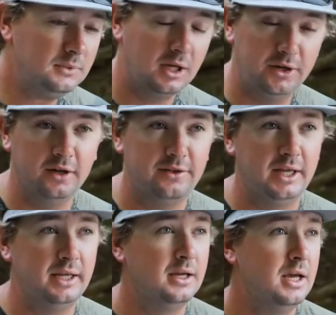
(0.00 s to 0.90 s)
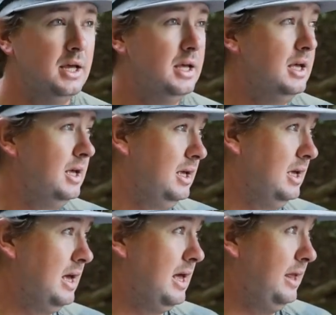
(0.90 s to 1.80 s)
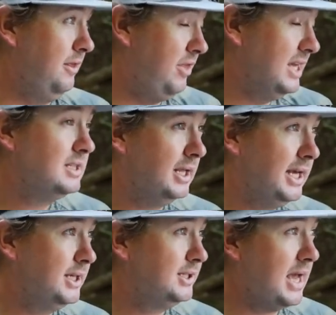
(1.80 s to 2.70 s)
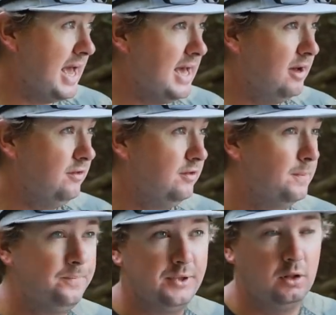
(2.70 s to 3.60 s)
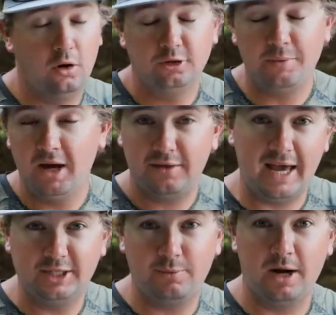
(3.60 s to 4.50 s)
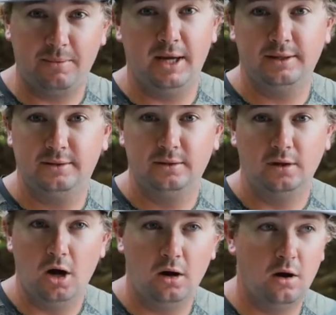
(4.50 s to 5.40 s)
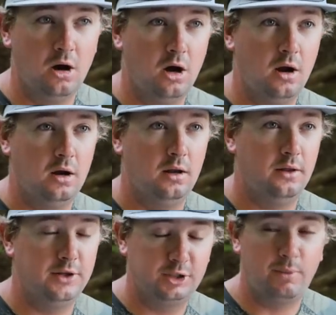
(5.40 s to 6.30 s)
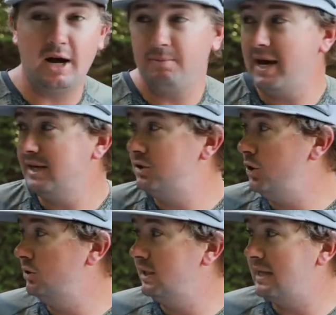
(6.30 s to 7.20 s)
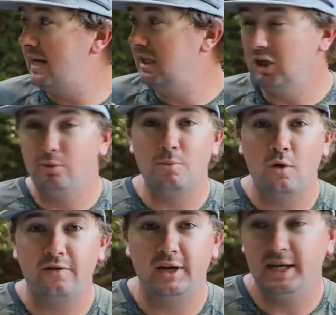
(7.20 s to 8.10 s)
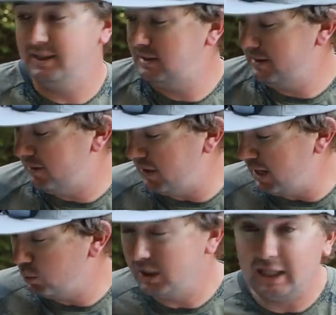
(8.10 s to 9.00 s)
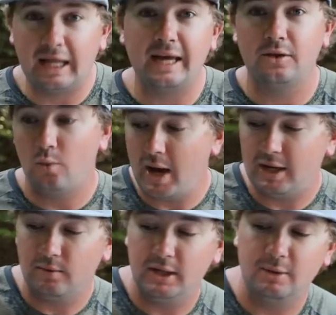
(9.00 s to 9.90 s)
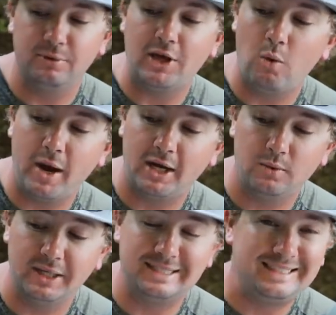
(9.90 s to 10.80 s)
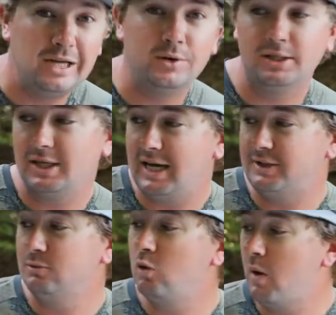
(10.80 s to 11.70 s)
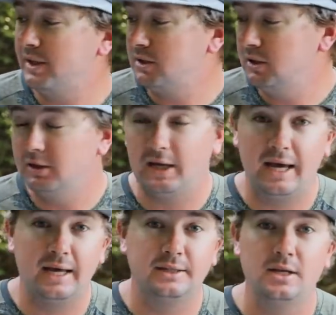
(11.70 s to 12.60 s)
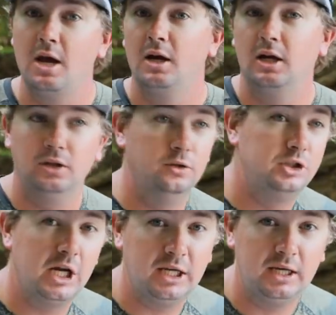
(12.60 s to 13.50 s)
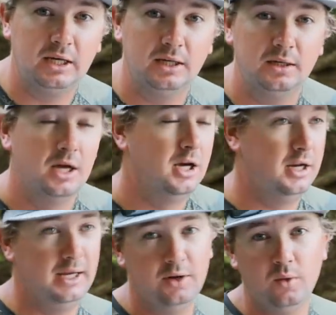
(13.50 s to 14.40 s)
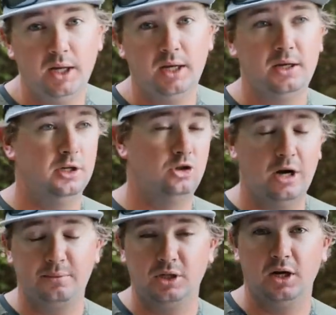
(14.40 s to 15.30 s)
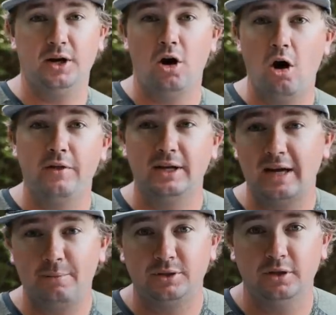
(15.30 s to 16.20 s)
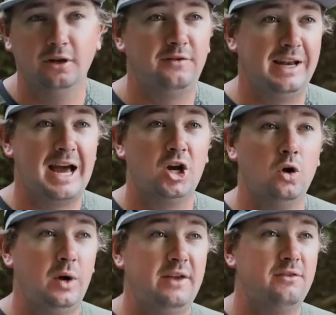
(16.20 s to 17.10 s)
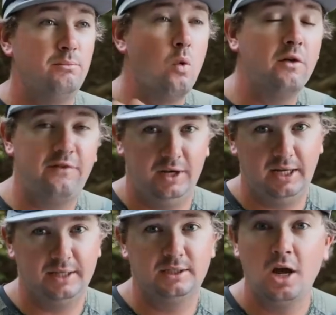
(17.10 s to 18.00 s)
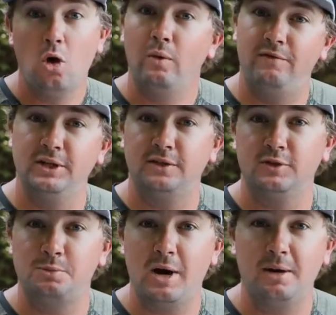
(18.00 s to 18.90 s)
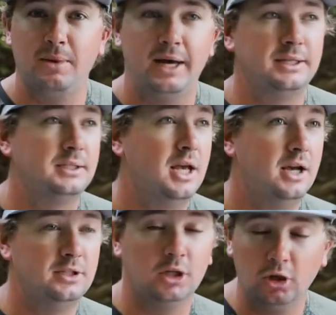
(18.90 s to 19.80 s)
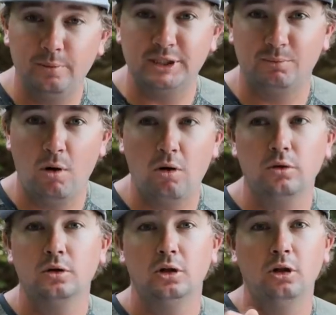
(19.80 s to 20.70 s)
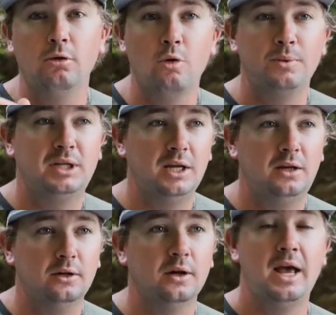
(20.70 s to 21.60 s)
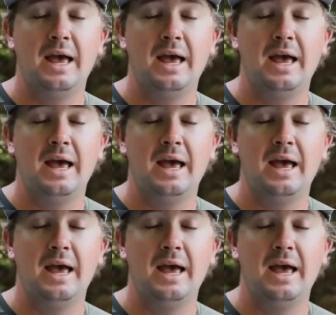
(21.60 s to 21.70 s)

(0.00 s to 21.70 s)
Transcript: Another thing, these lakes have largemouth and spotted bass. The spotted bass usually take a little bit more finesse. They really like the wacky rig, but that wacky rig still doesn't catch them quite as good as a little shaky head, a Ned rig, a drop shot, all that type of stuff. And I go even more finesse when fishing for spotted bass, because they're a little bit smaller, a little bit more particular.